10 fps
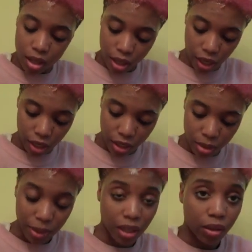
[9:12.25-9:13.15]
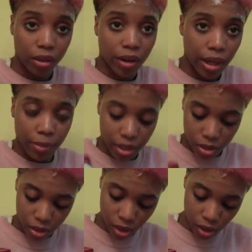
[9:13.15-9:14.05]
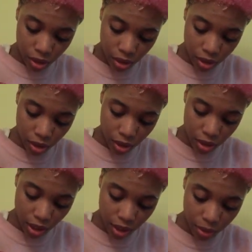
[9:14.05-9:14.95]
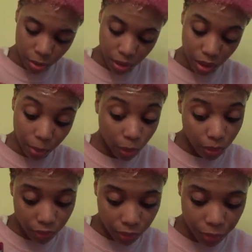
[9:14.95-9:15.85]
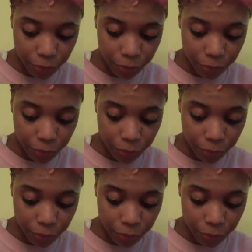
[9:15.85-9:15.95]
And you're going to be like, holy crap, that's not what I'm going for.